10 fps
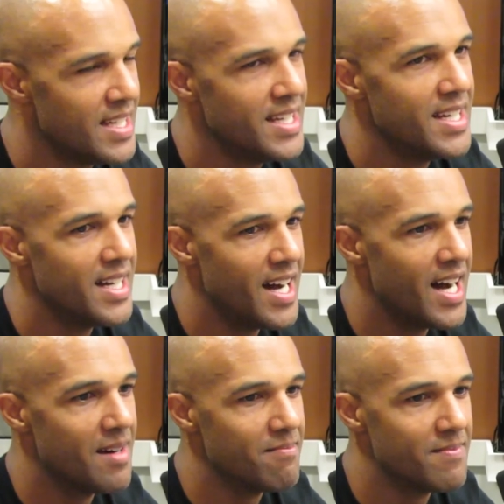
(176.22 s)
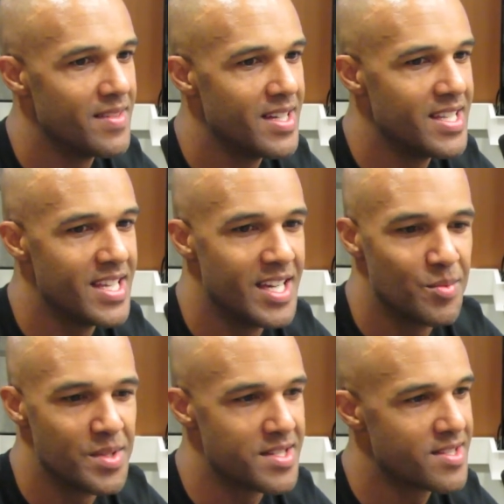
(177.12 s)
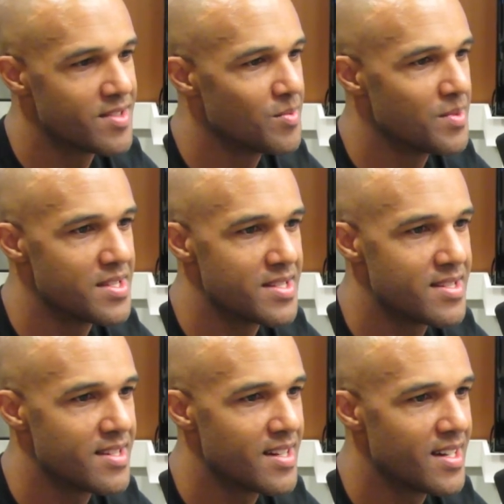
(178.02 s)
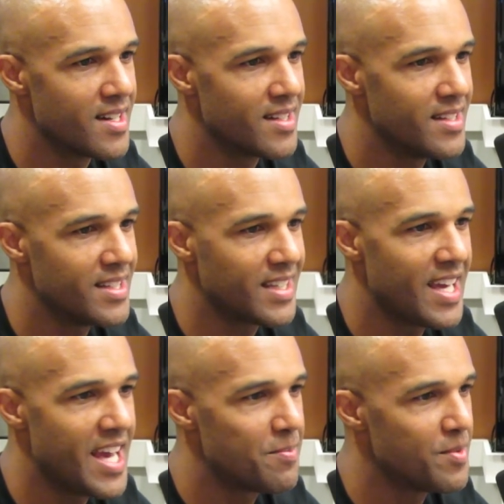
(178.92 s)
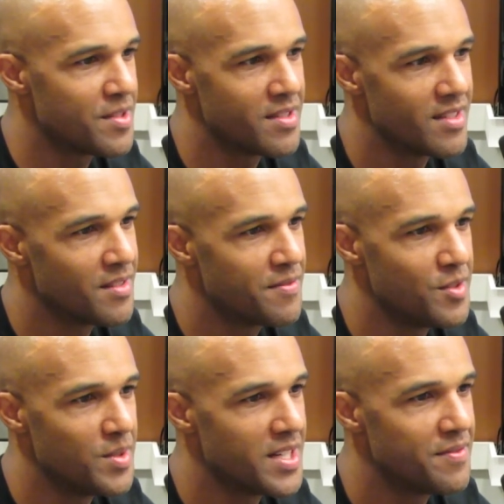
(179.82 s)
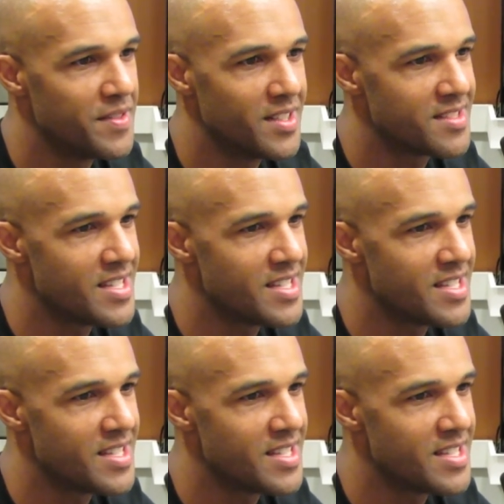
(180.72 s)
And then was in camp with a few NFL